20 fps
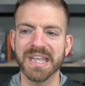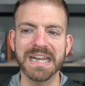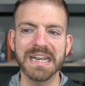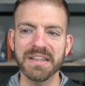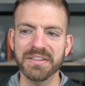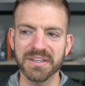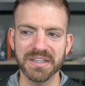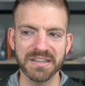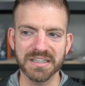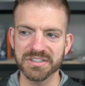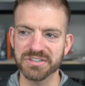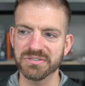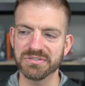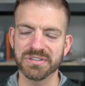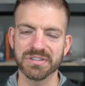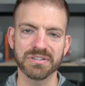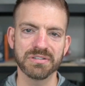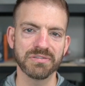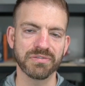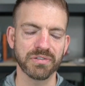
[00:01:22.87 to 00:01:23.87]
Anything that you
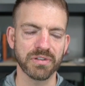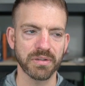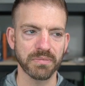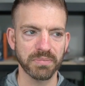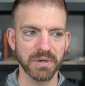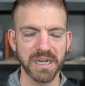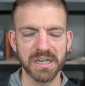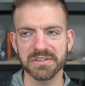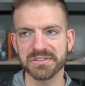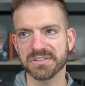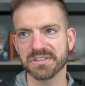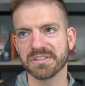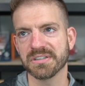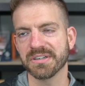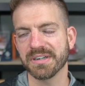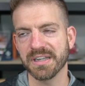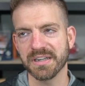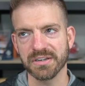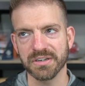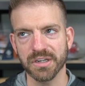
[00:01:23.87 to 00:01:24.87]
do for the
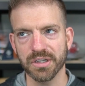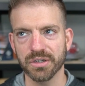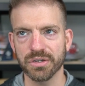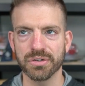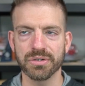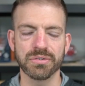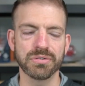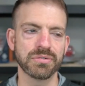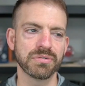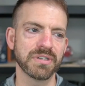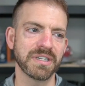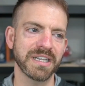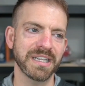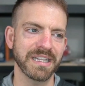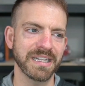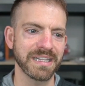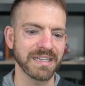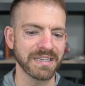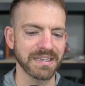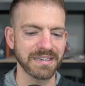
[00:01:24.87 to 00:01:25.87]
browser and Node
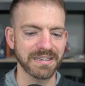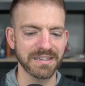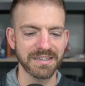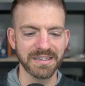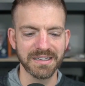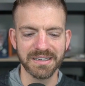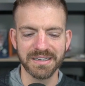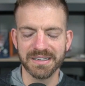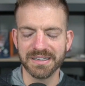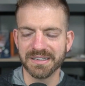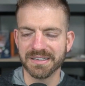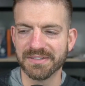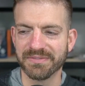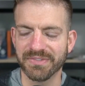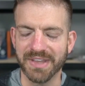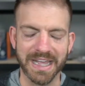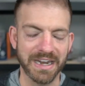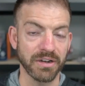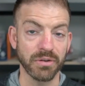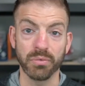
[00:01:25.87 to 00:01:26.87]
and
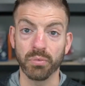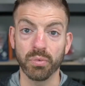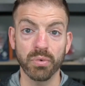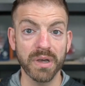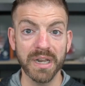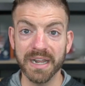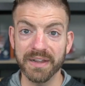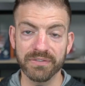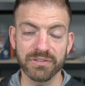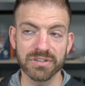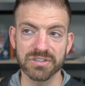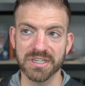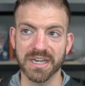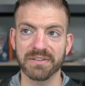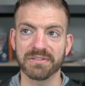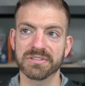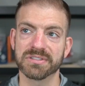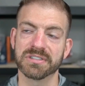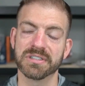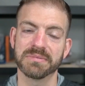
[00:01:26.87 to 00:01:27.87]
I don't know, whatever
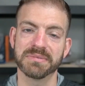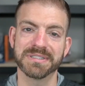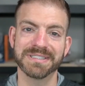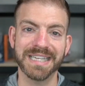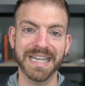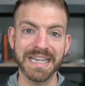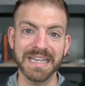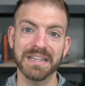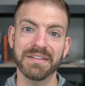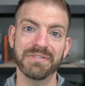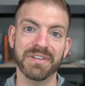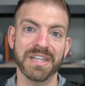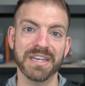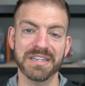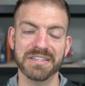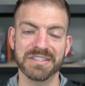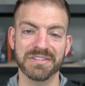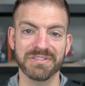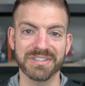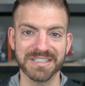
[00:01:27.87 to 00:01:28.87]
JavaScript, take
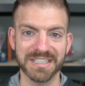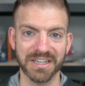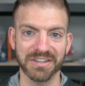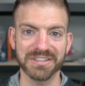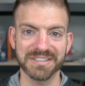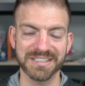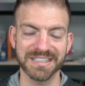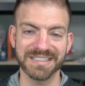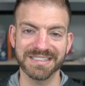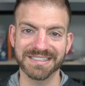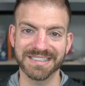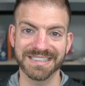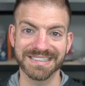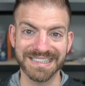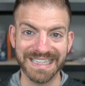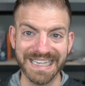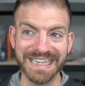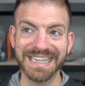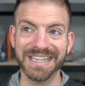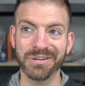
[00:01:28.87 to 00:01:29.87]
advantage of IntelliSense
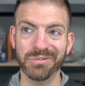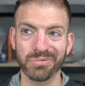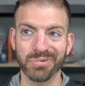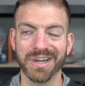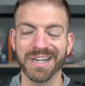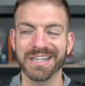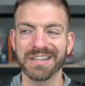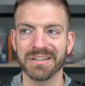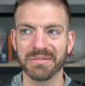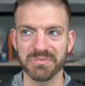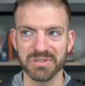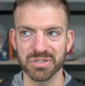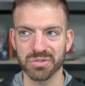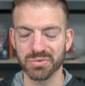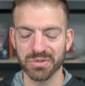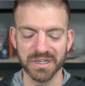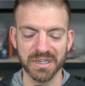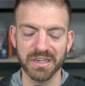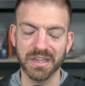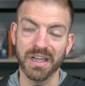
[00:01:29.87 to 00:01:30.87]
because it can write the
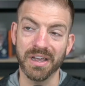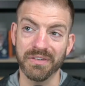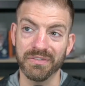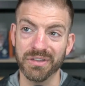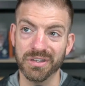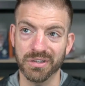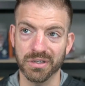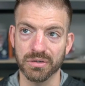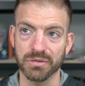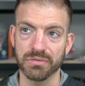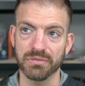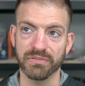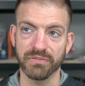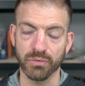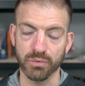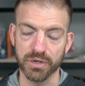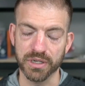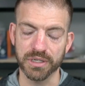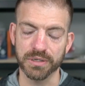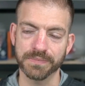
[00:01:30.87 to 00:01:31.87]
majority of the code
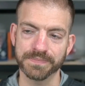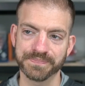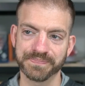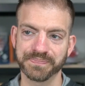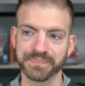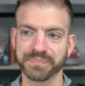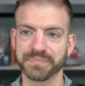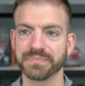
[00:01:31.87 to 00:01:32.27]
for you.